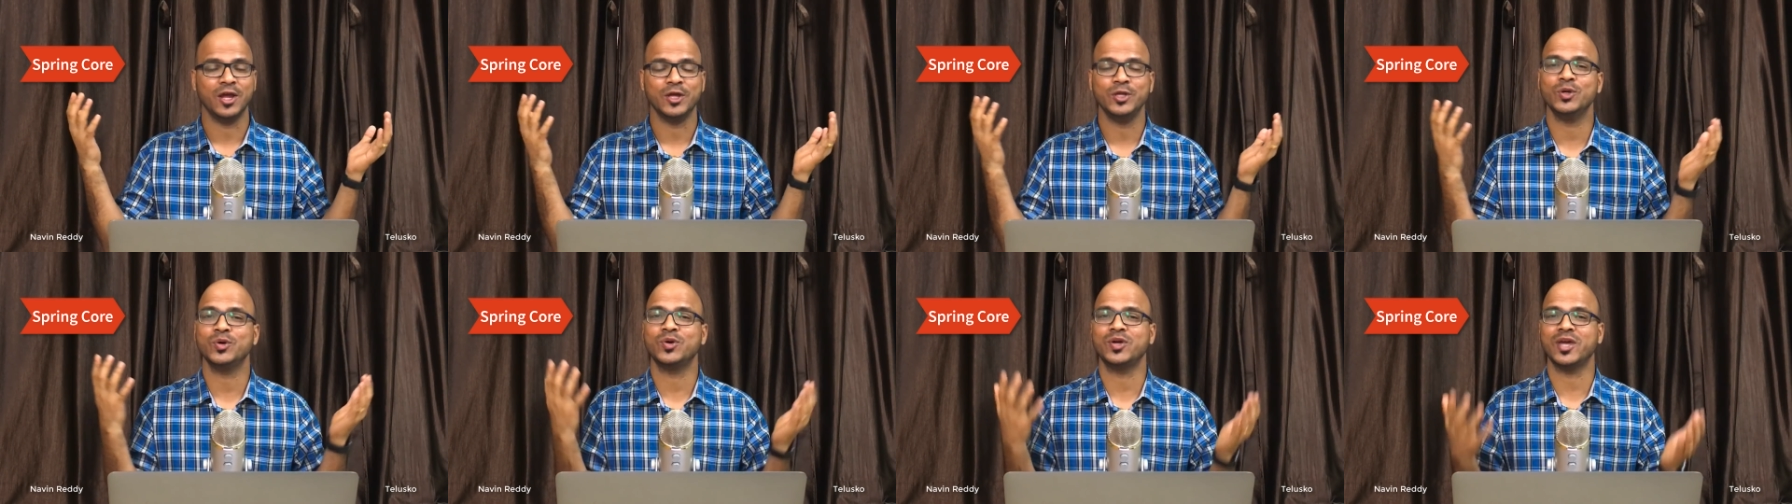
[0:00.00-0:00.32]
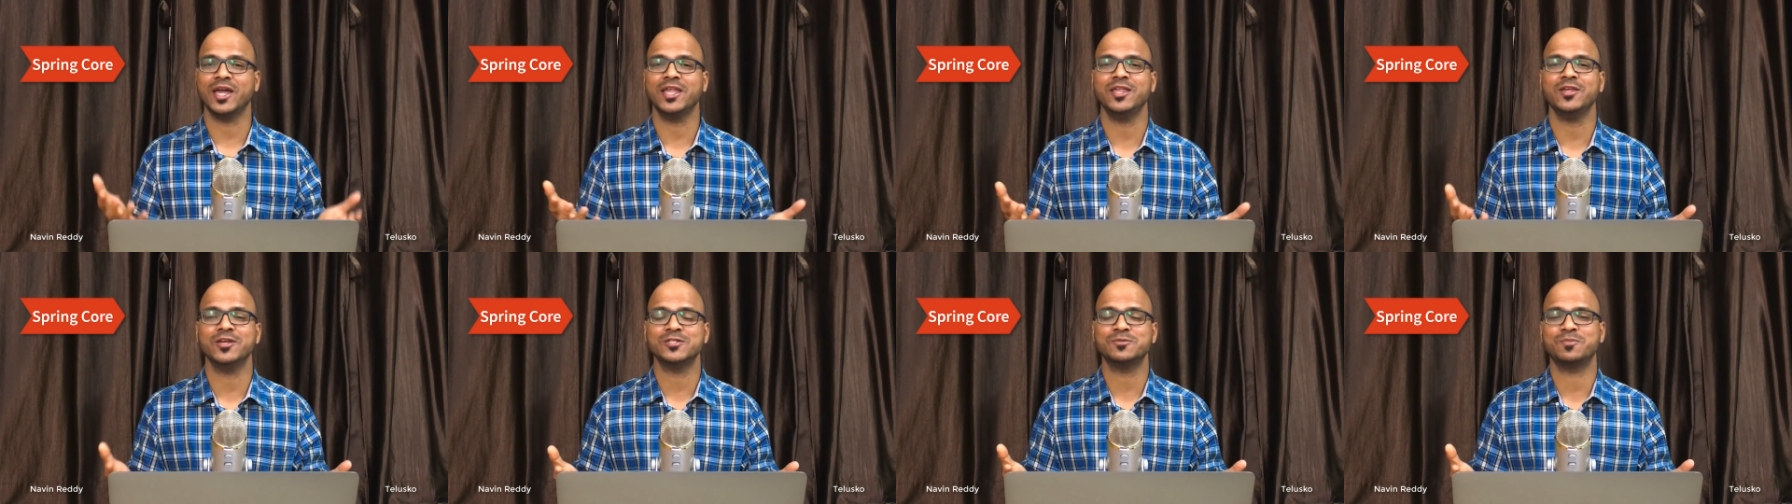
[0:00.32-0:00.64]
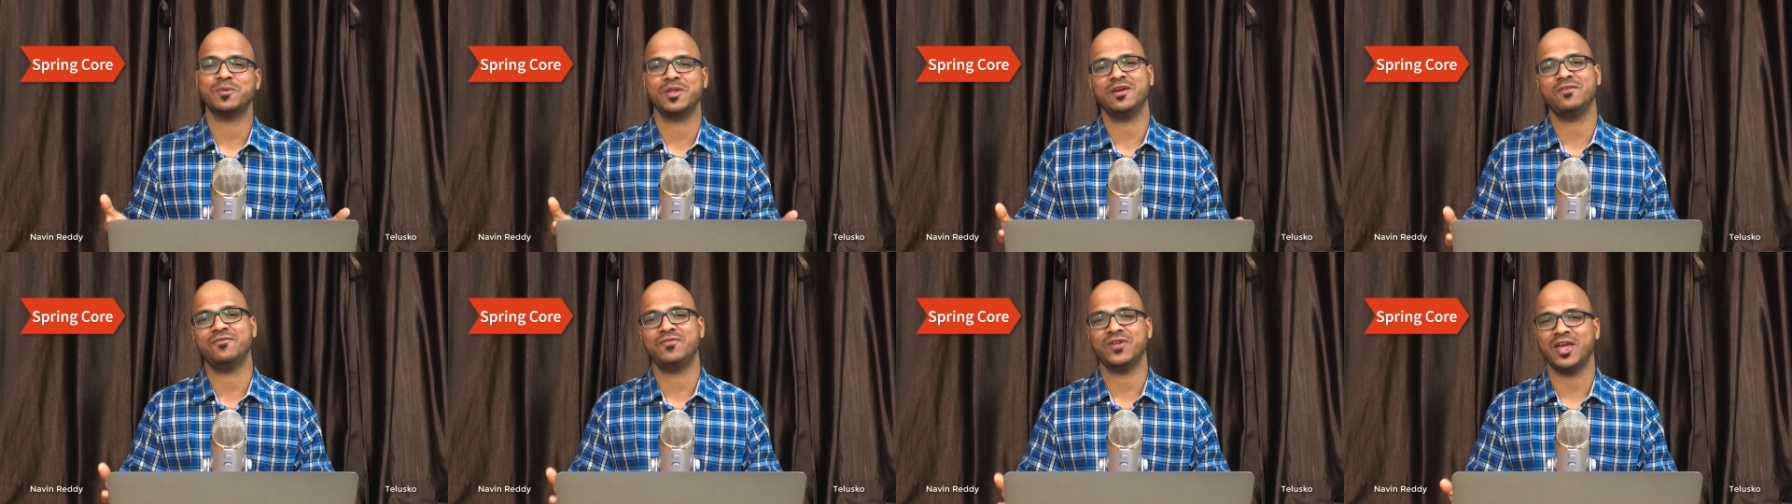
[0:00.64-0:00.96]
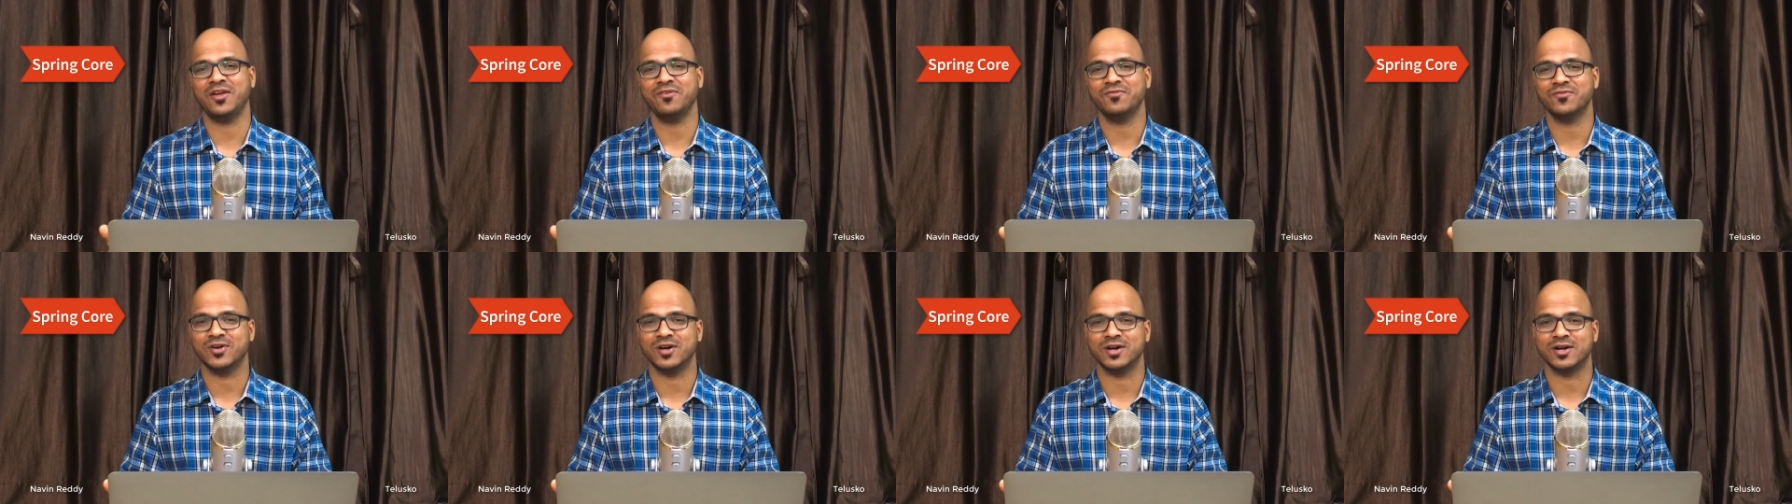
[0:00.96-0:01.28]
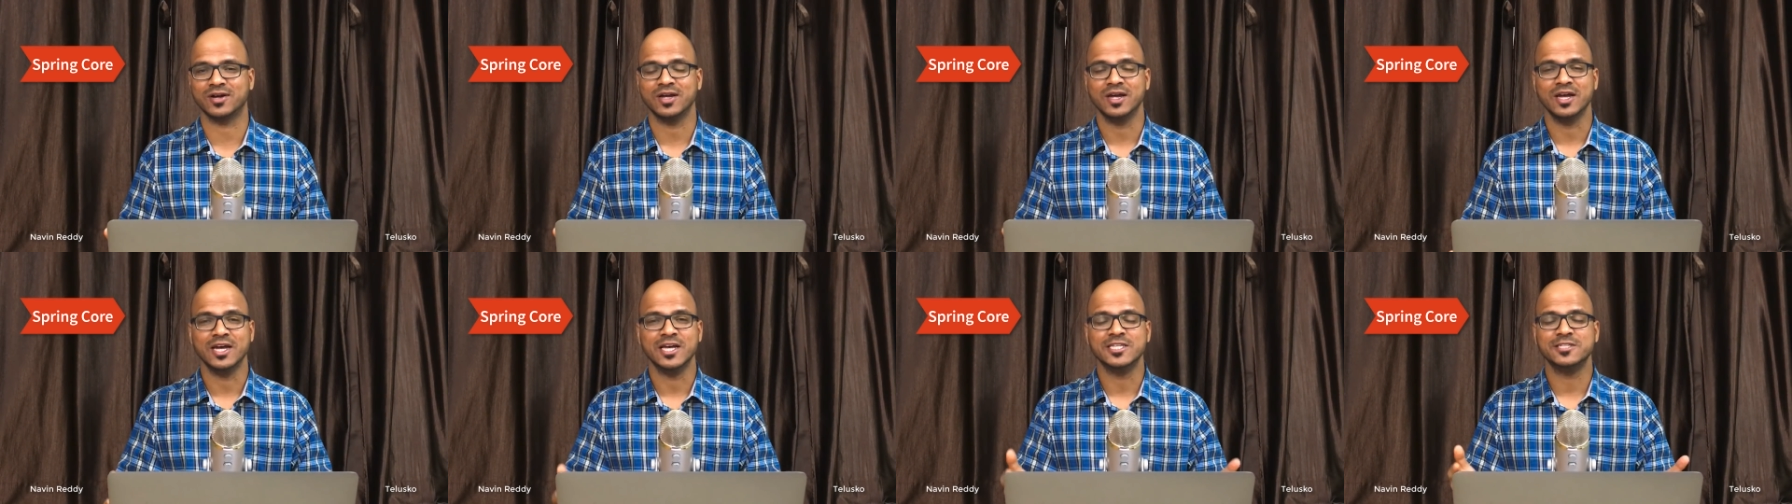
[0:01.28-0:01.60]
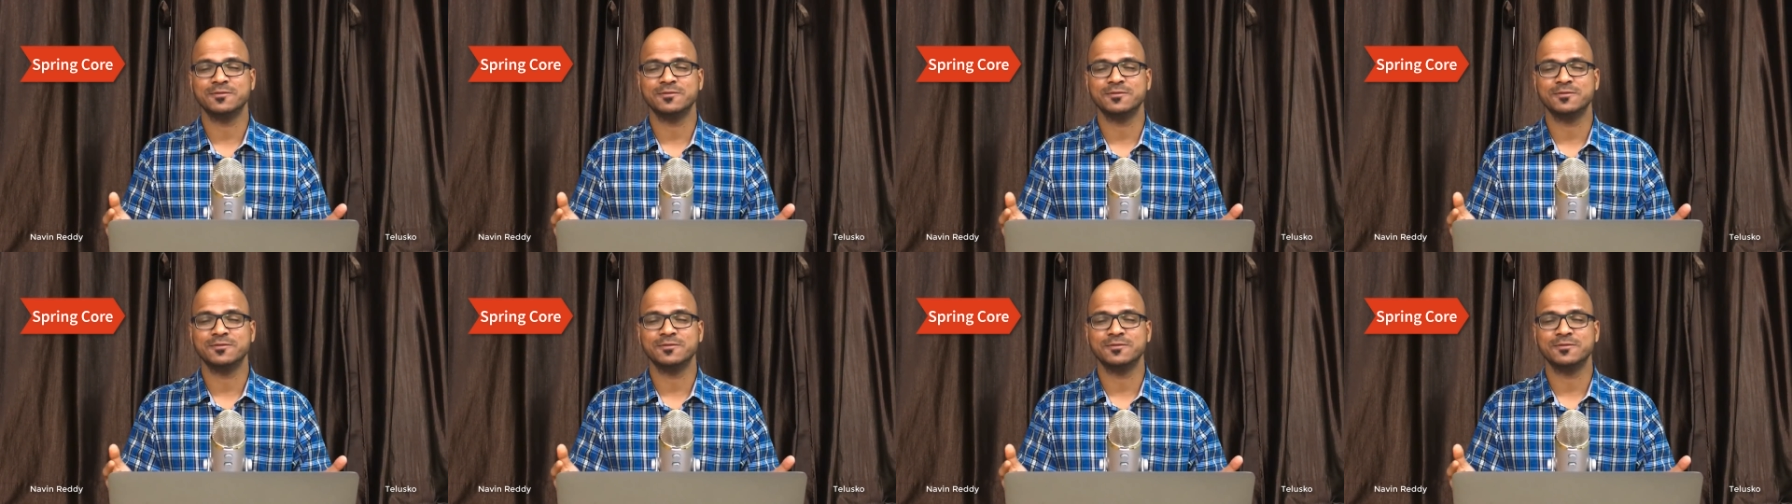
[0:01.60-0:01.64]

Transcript: you can use Spring Framework.